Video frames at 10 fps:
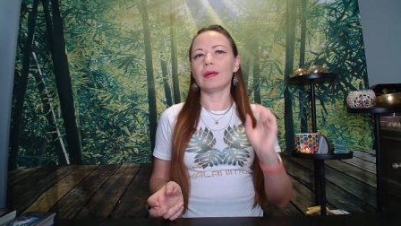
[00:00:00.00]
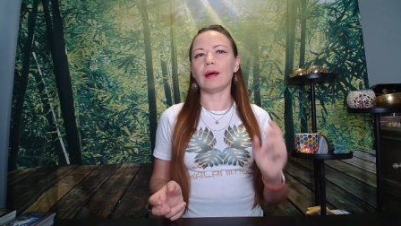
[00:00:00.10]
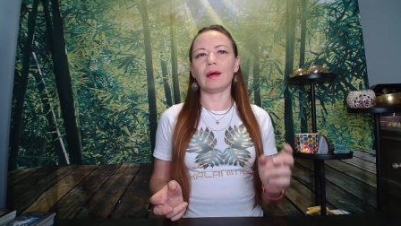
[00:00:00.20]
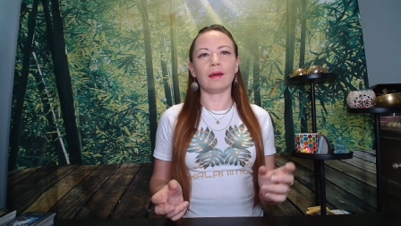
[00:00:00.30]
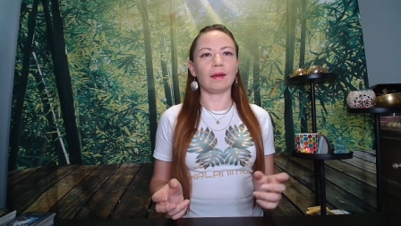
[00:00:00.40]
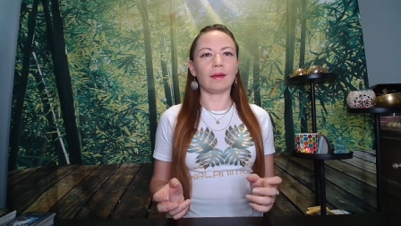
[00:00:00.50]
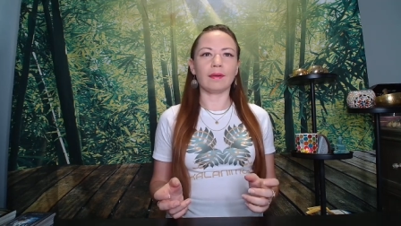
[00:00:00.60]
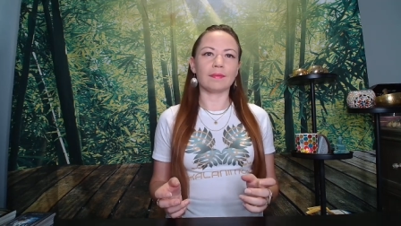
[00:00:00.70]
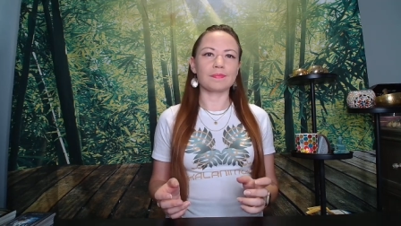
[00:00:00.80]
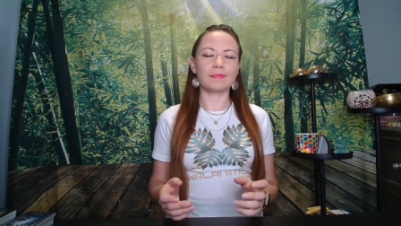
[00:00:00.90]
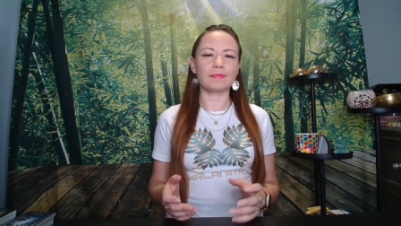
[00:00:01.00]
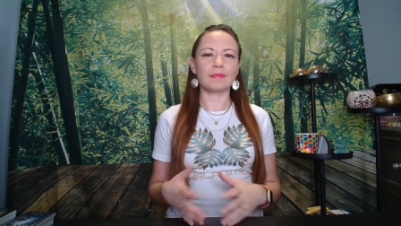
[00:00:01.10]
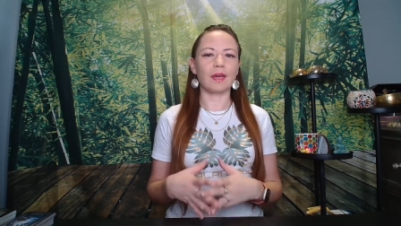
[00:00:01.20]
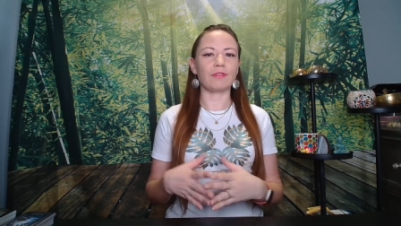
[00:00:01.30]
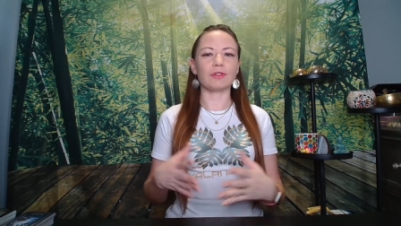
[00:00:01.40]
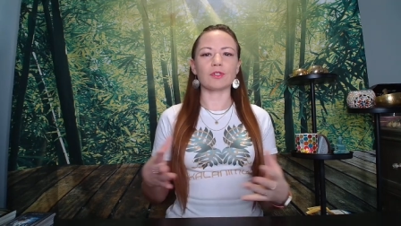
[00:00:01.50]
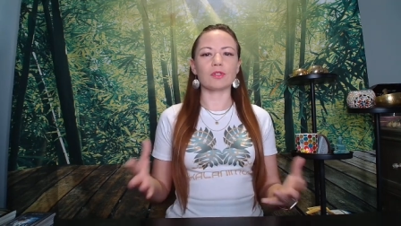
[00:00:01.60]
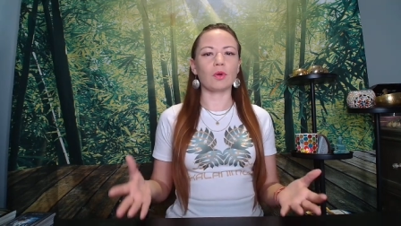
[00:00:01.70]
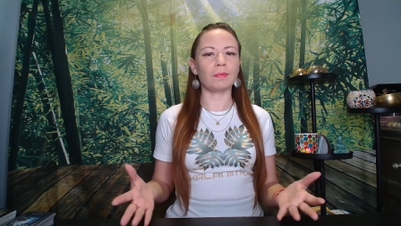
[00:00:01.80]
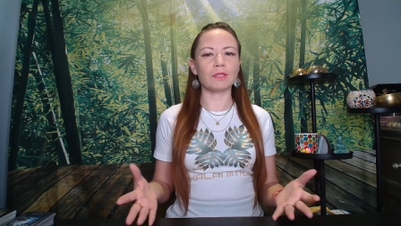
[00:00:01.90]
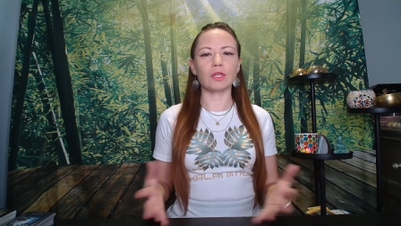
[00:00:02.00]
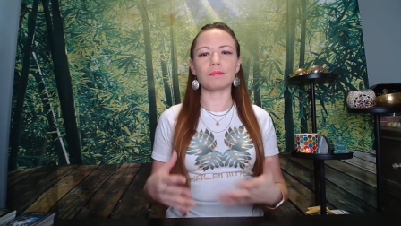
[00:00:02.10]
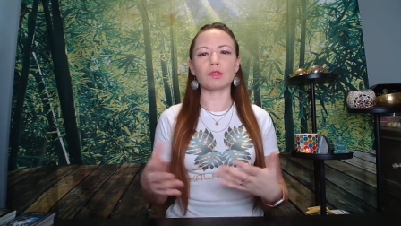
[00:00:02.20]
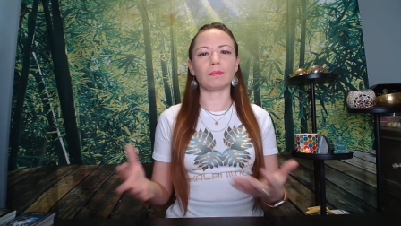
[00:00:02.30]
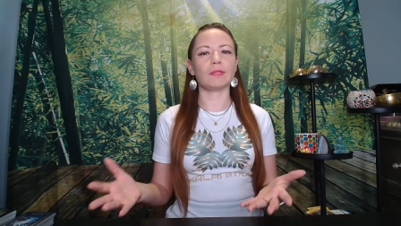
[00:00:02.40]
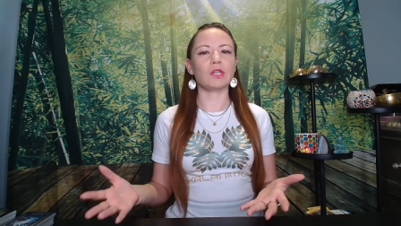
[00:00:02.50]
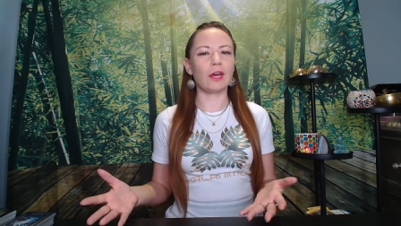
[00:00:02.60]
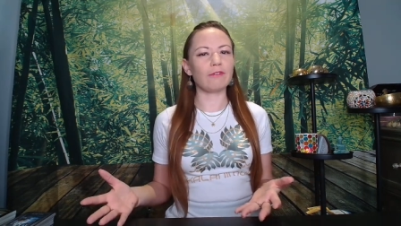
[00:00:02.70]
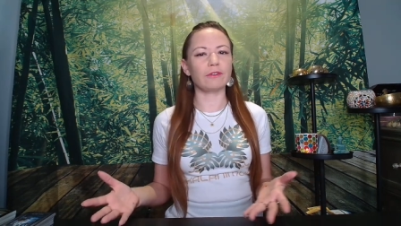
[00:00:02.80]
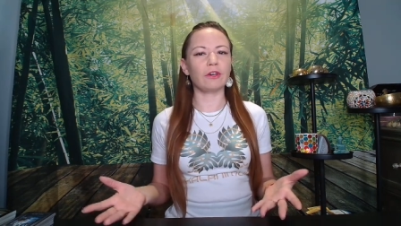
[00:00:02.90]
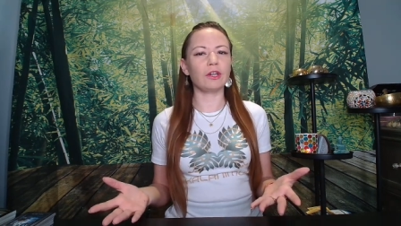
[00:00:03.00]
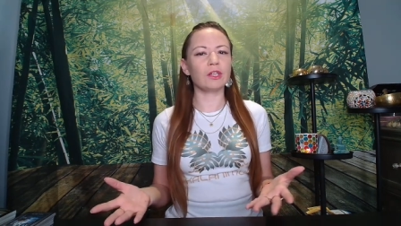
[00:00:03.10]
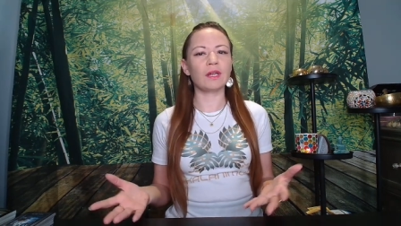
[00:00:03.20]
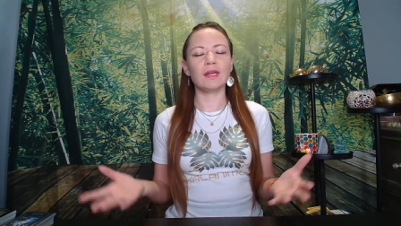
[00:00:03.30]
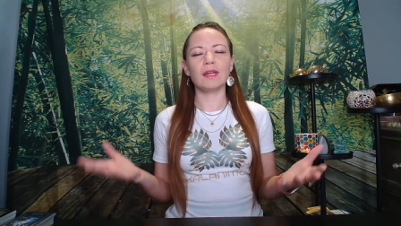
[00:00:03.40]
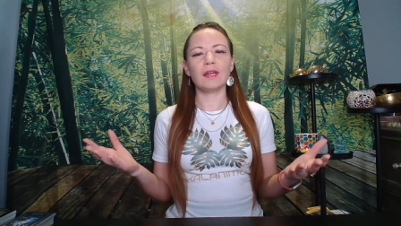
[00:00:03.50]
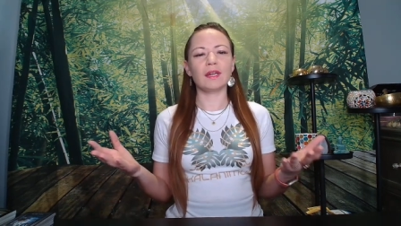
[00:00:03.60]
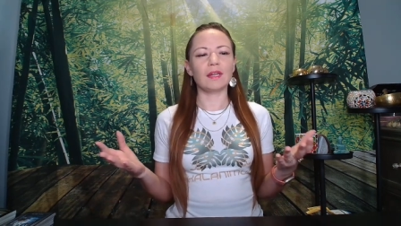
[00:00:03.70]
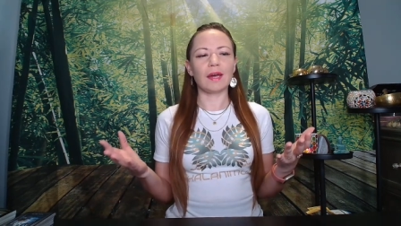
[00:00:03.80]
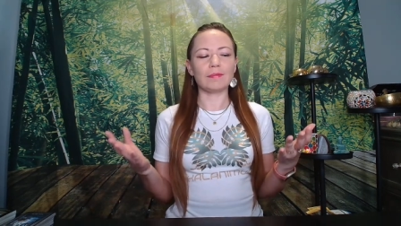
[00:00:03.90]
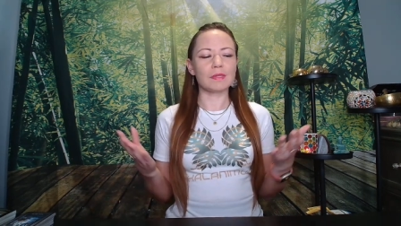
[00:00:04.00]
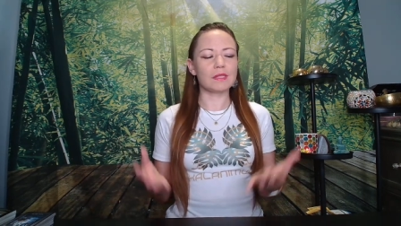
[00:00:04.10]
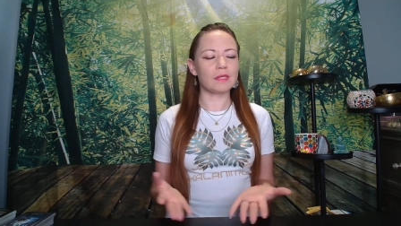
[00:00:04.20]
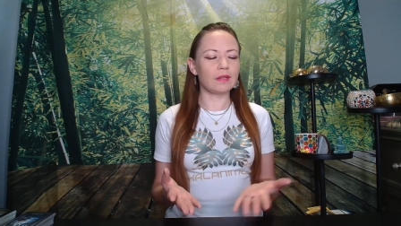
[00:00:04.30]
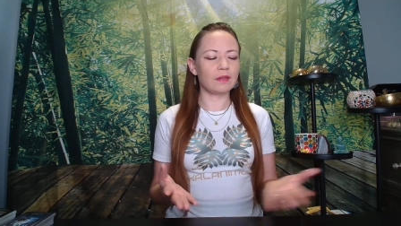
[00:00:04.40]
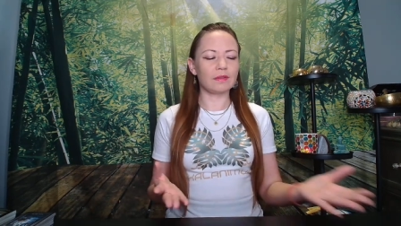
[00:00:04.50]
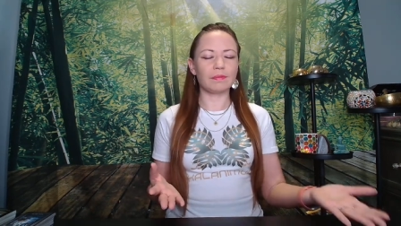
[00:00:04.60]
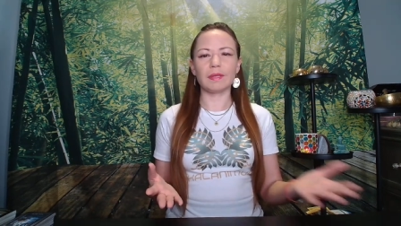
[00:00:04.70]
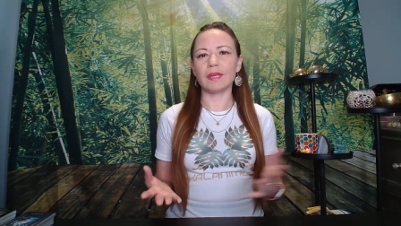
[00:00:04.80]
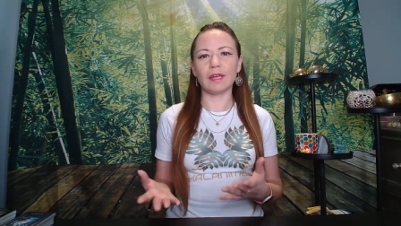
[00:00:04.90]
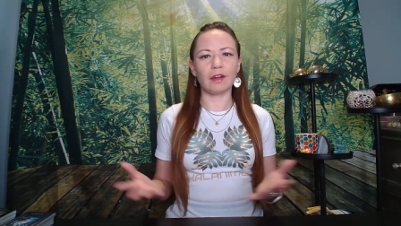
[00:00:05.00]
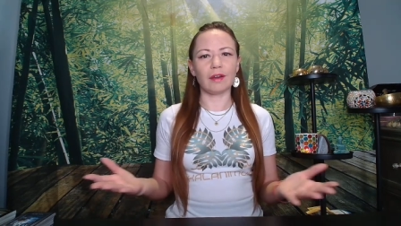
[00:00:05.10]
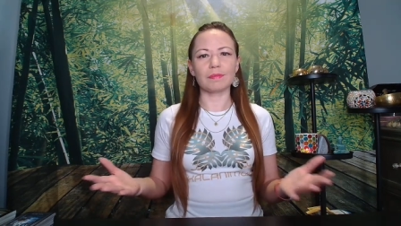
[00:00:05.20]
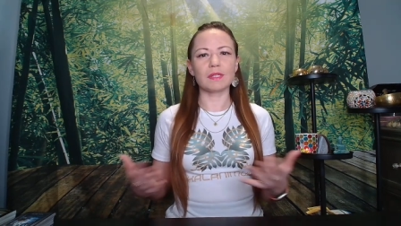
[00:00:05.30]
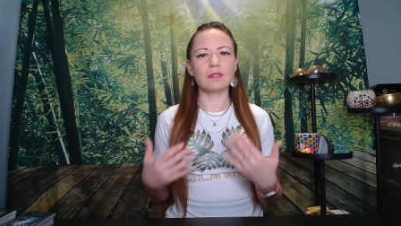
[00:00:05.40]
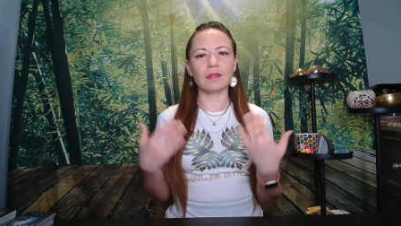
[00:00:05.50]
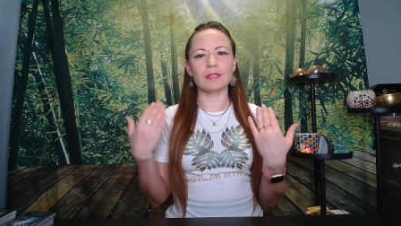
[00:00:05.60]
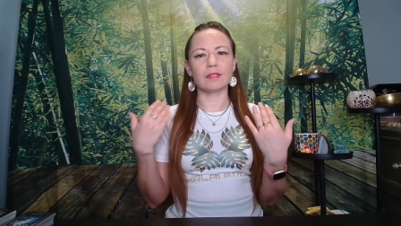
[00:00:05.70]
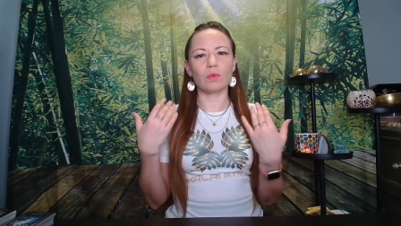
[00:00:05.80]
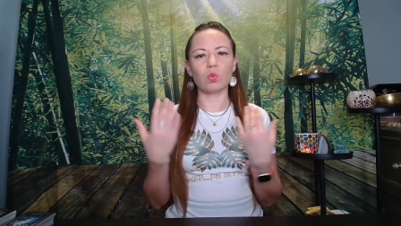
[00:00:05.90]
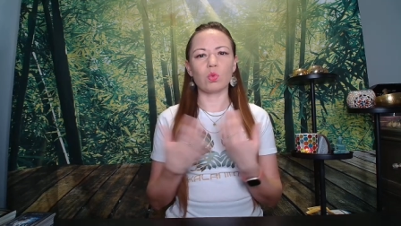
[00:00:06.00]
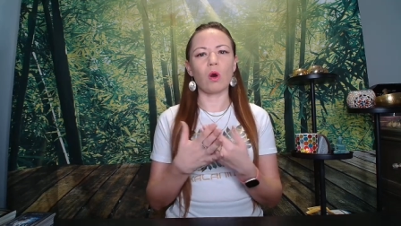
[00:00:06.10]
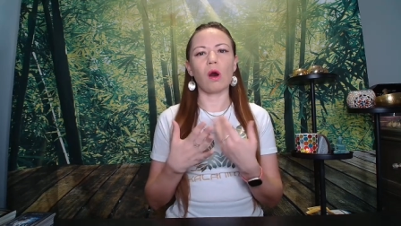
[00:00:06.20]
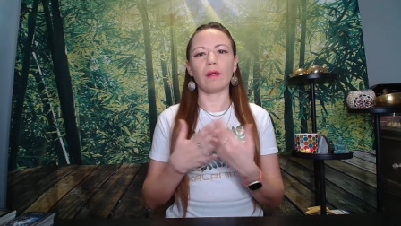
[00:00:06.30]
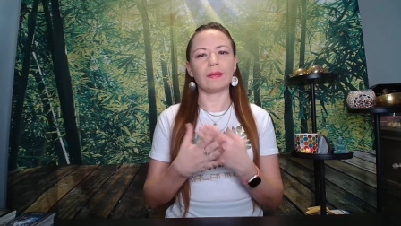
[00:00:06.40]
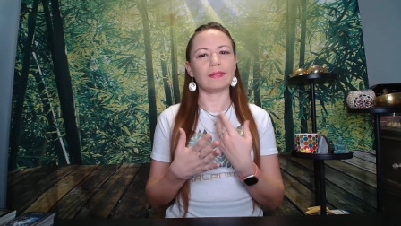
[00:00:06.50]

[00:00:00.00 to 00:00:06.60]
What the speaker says: after so much time, so much effort, I'm still here. I'm still at the wall.